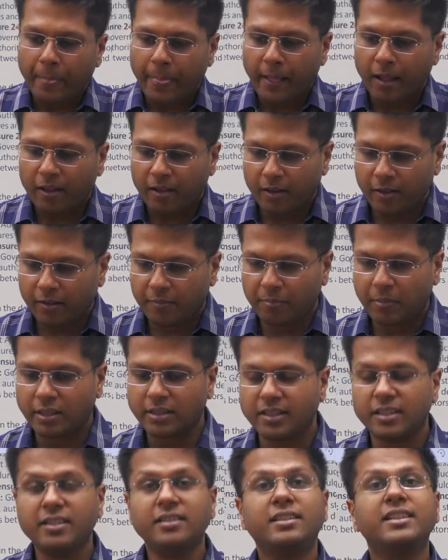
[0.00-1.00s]
uh,
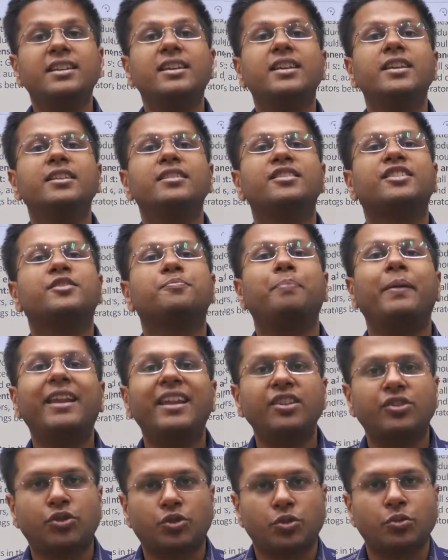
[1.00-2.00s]
the, the
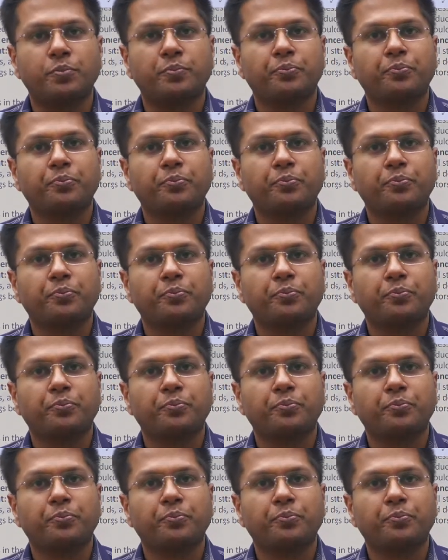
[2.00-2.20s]
spillage,